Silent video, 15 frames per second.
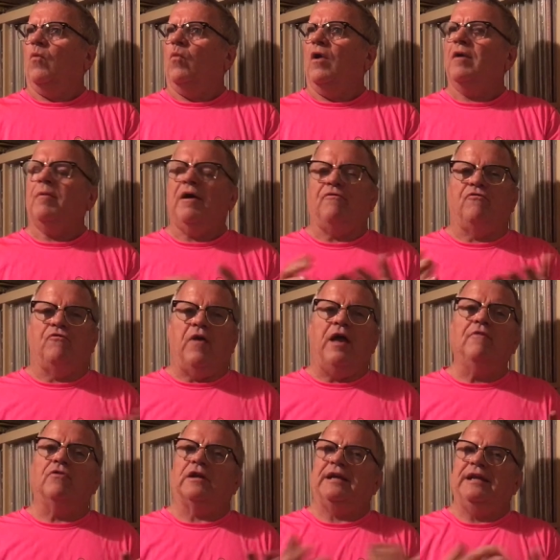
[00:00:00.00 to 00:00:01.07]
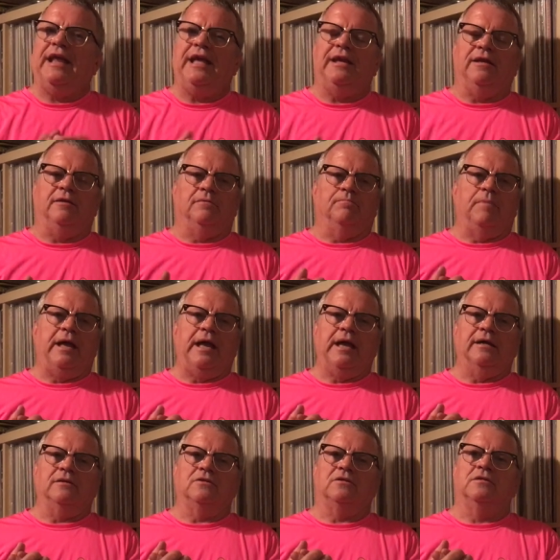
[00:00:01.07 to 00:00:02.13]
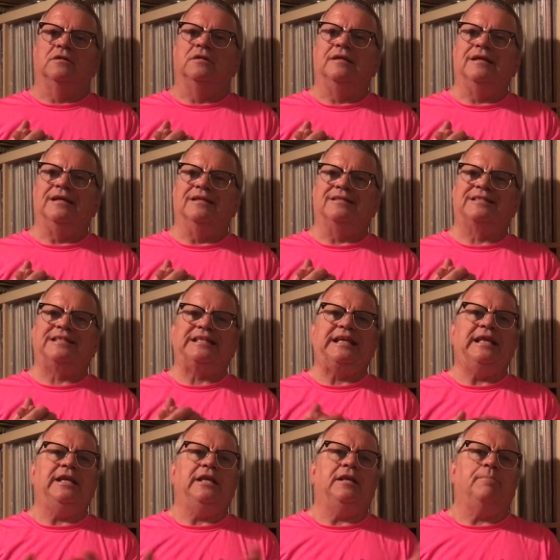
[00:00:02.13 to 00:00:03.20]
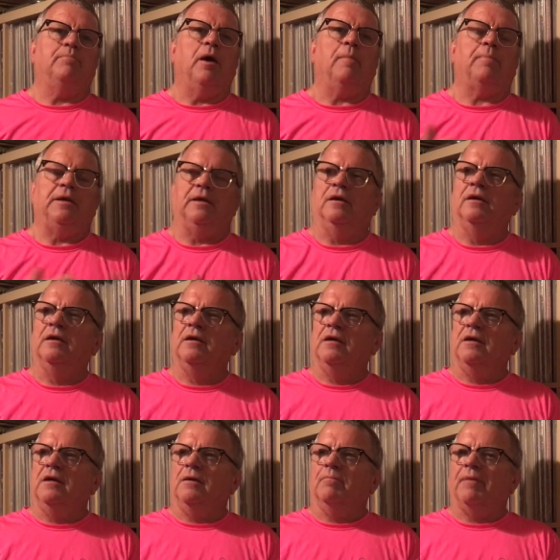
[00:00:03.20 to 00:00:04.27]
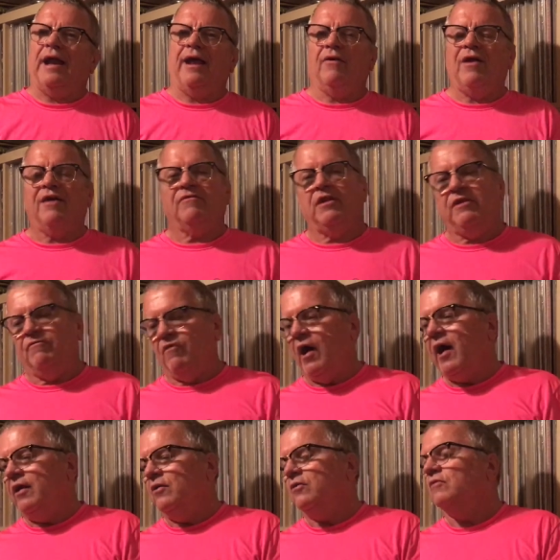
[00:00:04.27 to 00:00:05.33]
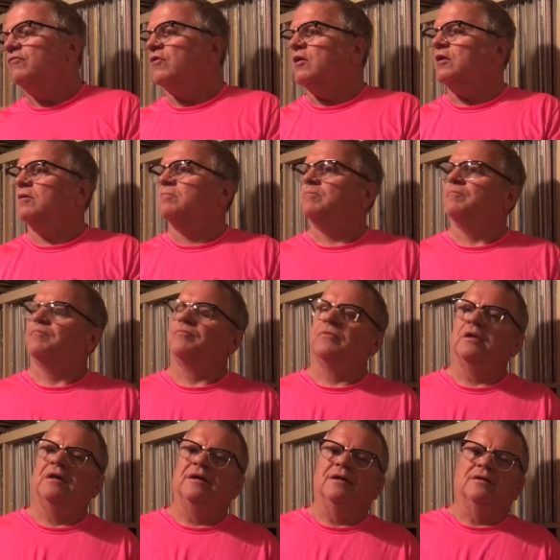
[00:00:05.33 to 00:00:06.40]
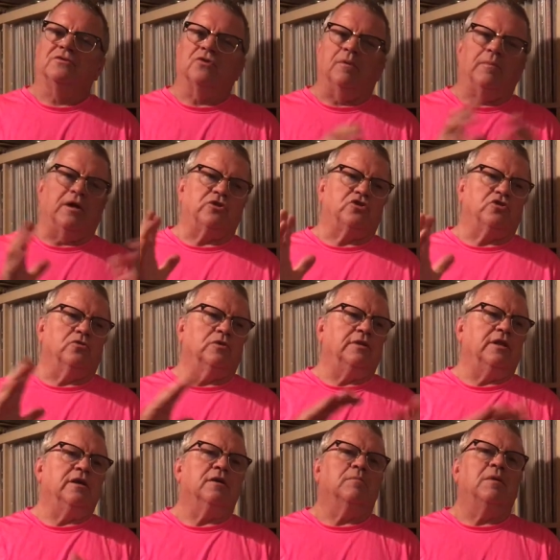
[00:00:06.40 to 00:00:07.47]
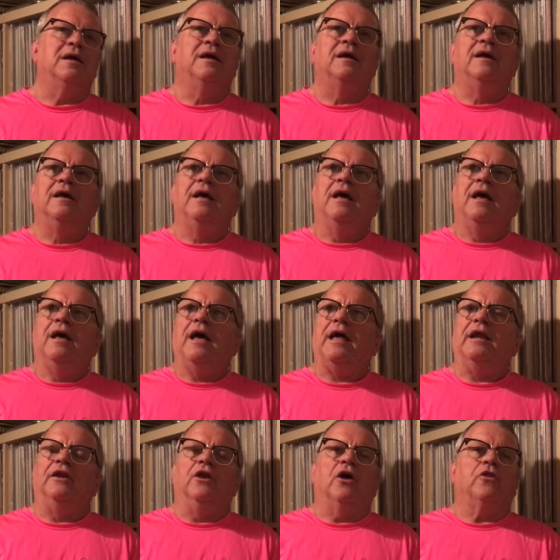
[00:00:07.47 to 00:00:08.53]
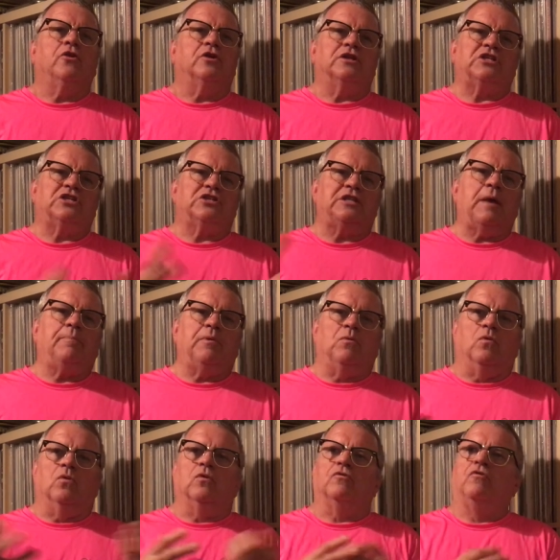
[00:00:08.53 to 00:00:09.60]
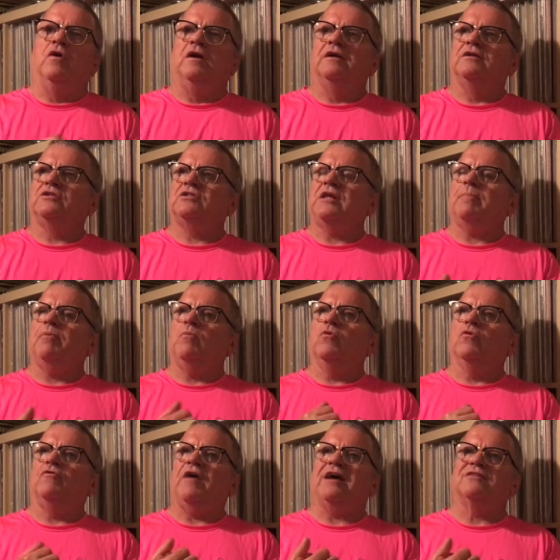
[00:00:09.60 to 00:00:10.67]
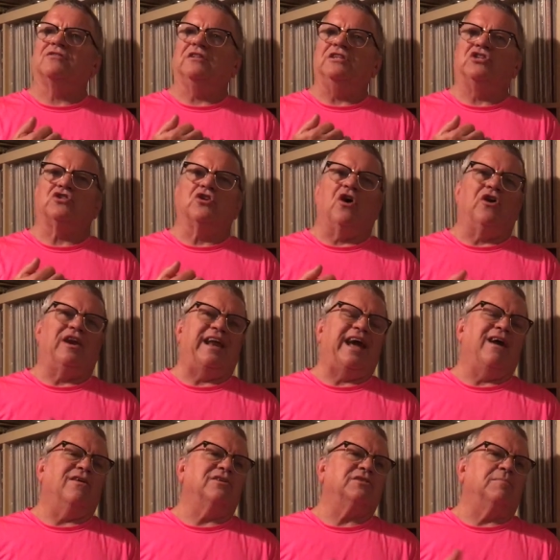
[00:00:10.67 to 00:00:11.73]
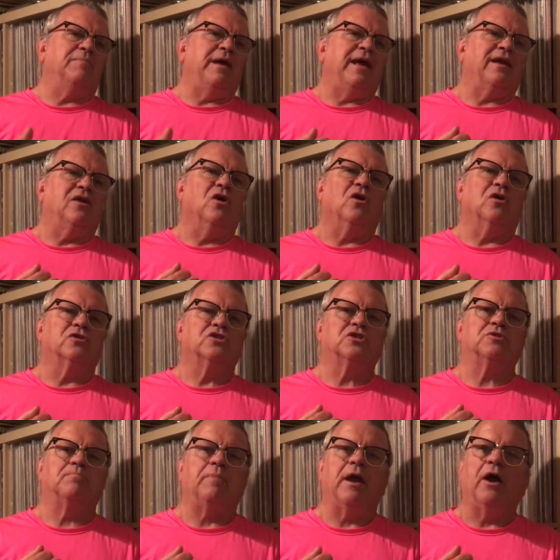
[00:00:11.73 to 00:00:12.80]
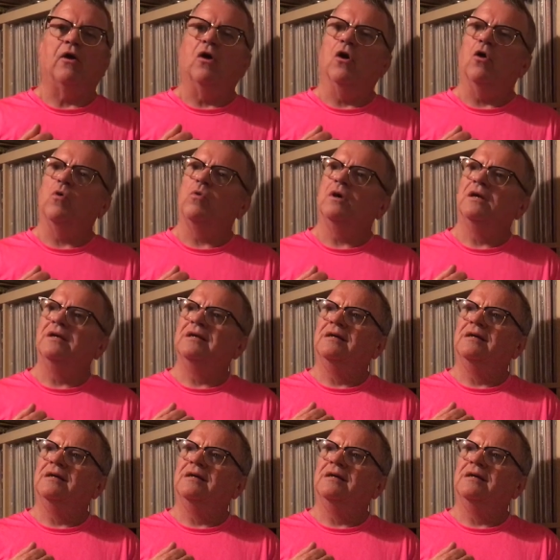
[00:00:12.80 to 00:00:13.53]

one of my favorite Canadian bands is Skinny Puppy, but I don't have any vinyl of them, so I'm not showing them. And another is Steppenwolf. Steppenwolf actually started out as a band called Sparrow.